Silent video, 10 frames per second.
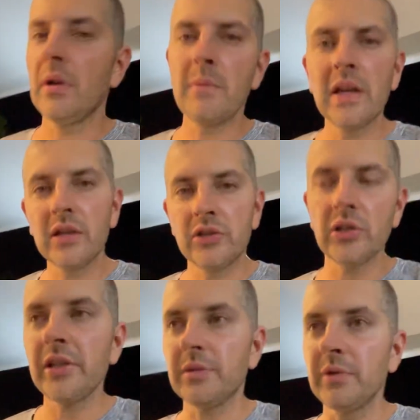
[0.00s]
make
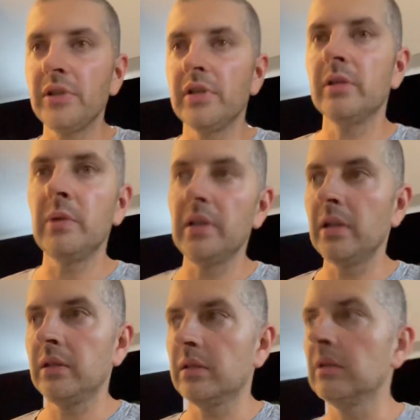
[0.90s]
adjustments as we need to.